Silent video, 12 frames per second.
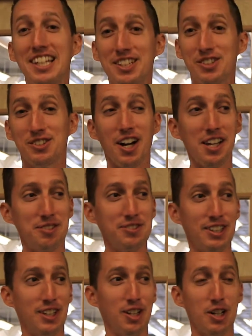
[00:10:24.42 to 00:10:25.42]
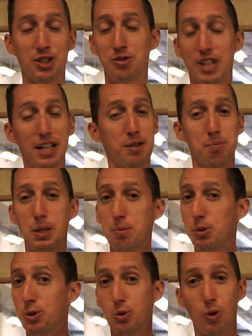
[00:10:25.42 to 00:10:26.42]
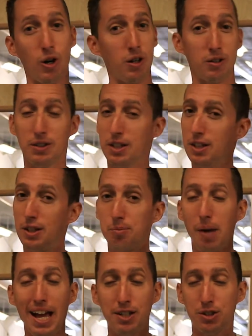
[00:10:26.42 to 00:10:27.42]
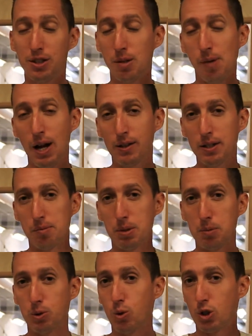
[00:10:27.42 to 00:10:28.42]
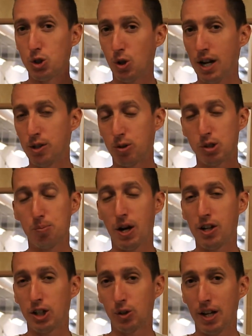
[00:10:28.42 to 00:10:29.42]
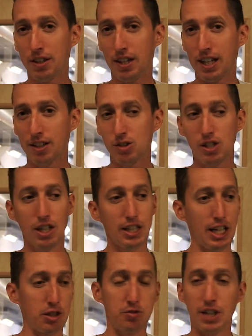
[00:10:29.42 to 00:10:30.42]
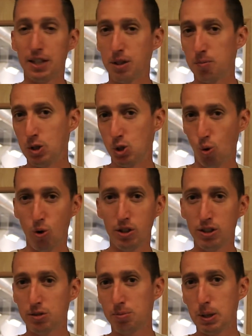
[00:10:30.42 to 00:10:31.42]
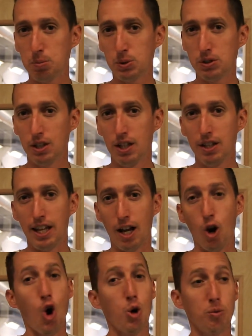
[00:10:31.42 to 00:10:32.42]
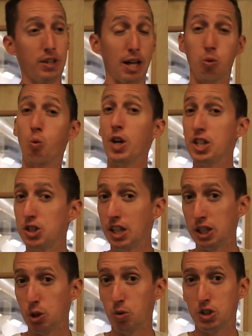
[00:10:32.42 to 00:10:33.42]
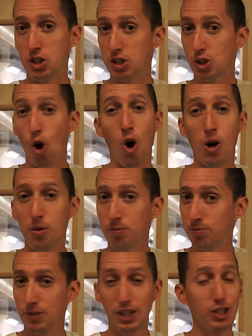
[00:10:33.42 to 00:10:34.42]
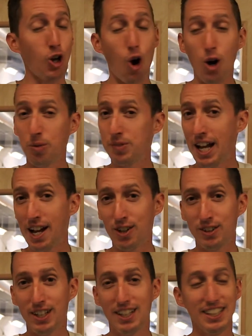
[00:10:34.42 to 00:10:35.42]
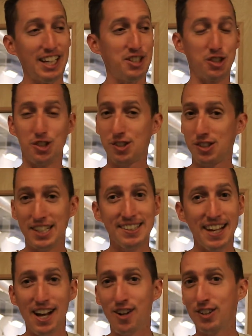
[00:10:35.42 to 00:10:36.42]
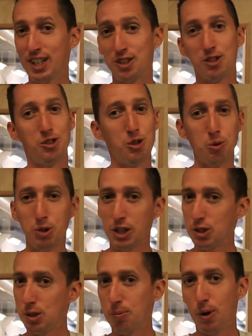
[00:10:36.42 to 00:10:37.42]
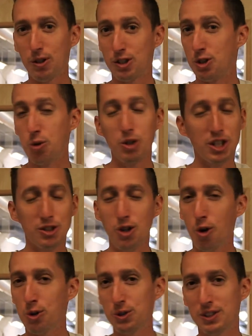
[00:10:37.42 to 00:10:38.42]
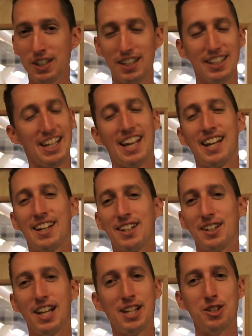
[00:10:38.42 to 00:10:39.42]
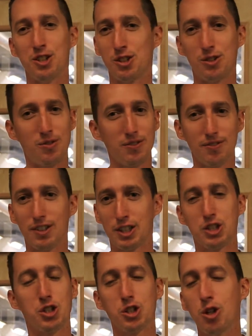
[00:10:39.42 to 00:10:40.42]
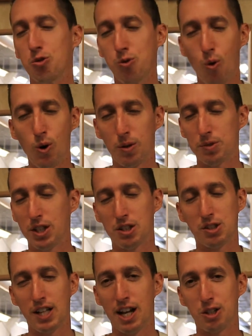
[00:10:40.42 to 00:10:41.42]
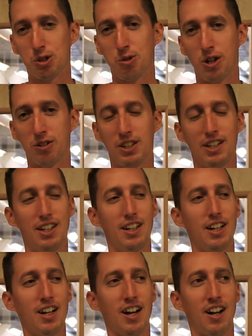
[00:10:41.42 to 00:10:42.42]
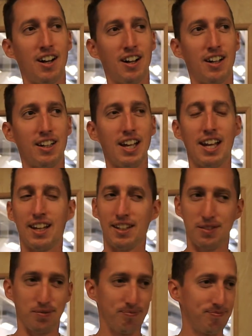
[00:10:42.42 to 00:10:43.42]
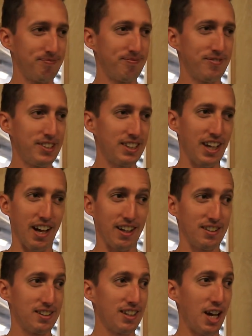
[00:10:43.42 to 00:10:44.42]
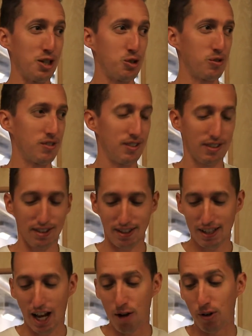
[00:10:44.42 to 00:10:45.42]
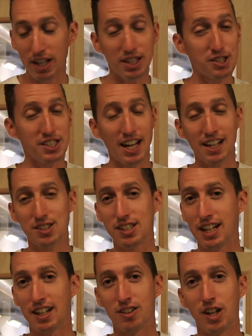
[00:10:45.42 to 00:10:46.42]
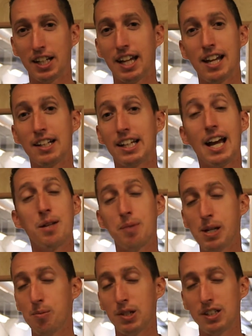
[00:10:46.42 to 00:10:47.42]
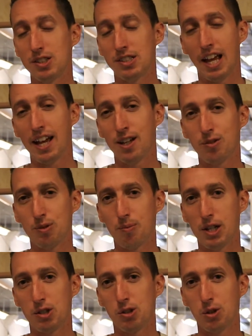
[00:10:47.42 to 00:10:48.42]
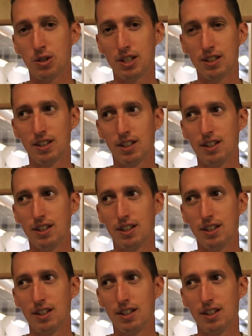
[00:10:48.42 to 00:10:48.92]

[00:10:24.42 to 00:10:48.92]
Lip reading: life, and you've got the people who are passionate about it and people who are trying to aspire to great things, and you've got the majority of people that hope, that wish that you would just calm down and just sit down and just do what you're supposed, do what you're told, and just conform to the status quo. And yeah, I read this text and it like kind of made me sad for my student.